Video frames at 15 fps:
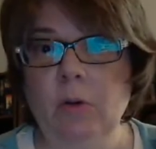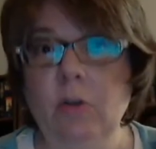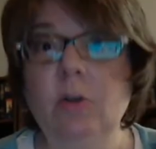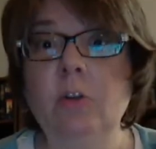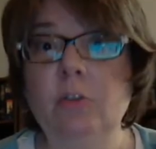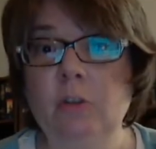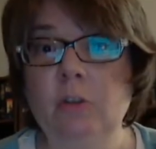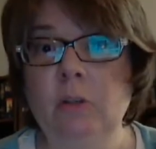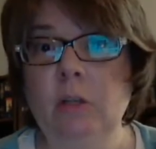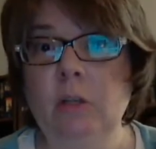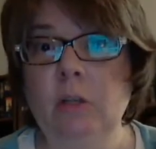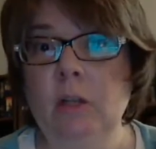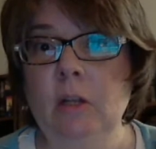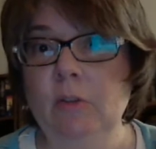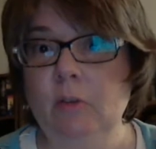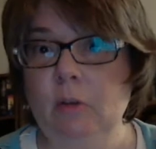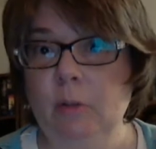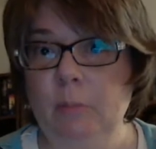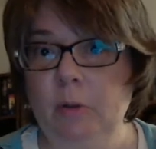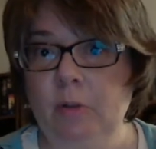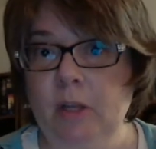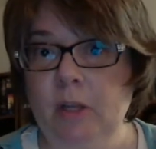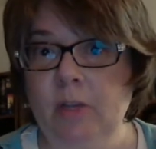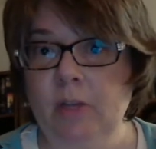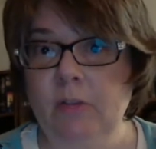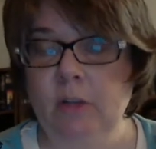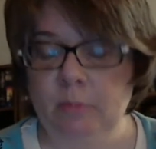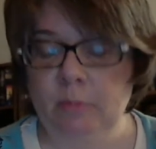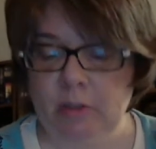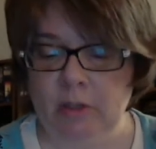cushion, so I'll put that
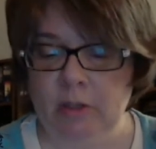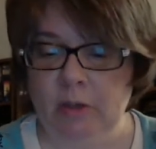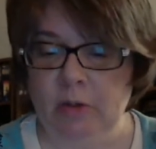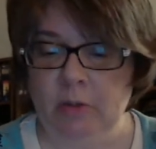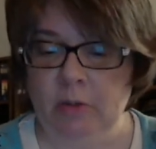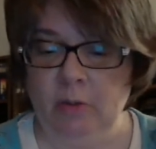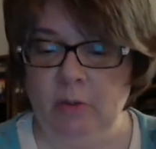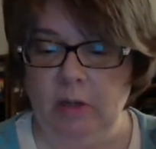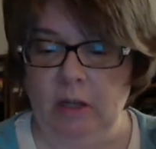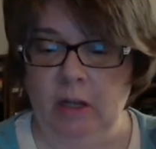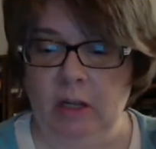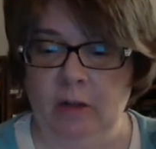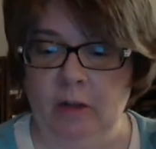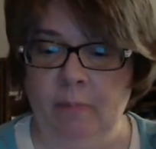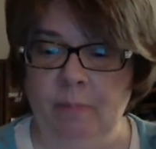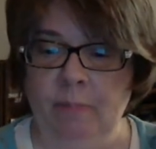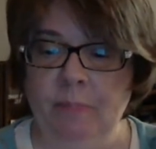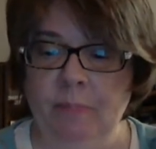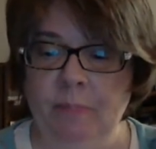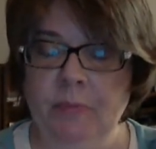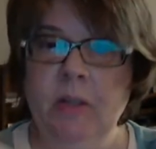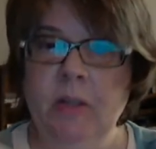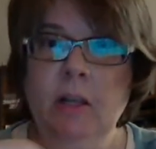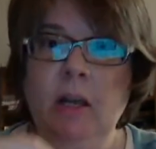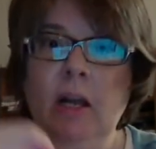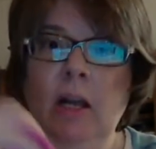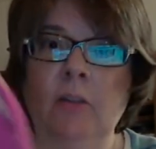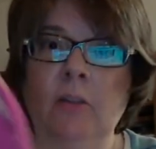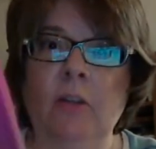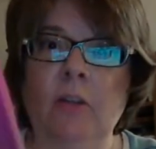down below. And
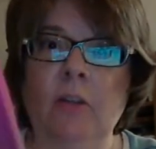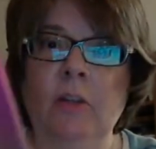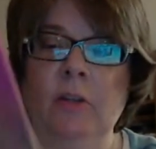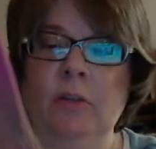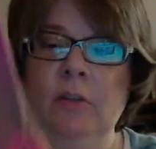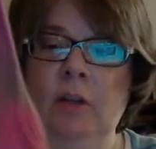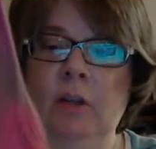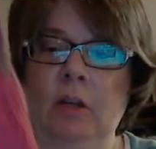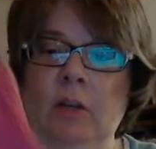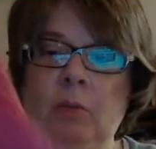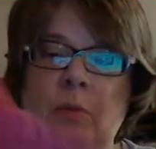then I